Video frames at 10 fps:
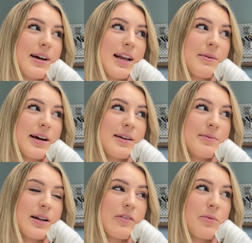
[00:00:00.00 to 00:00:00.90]
Anyway,
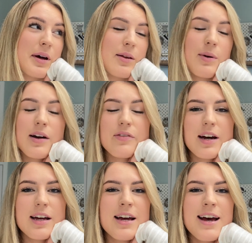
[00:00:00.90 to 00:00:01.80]
enough about the
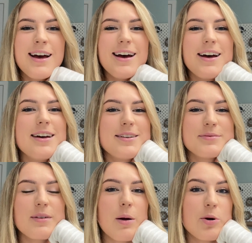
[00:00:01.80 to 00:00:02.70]
Wi-Fi.
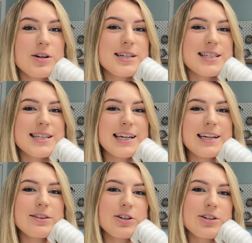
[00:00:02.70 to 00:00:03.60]
I'm going to
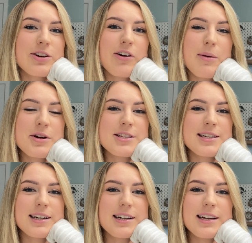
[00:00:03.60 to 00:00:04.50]
see London Grammar
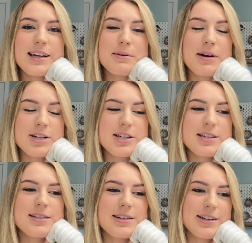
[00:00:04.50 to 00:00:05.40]
tonight in
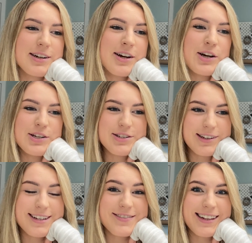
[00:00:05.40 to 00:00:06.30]
Manchester, so
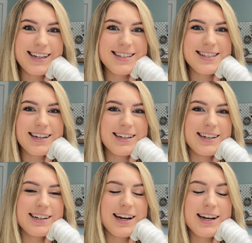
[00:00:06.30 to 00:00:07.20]
that's really
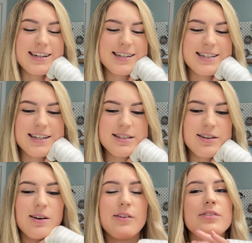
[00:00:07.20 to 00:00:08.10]
exciting. And
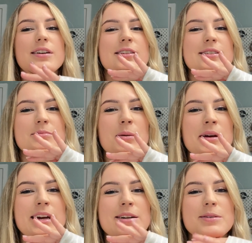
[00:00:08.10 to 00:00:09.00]
so I've done my
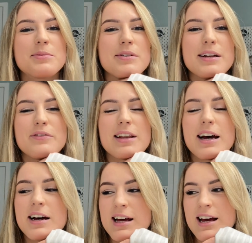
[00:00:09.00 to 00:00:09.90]
makeup ready for that,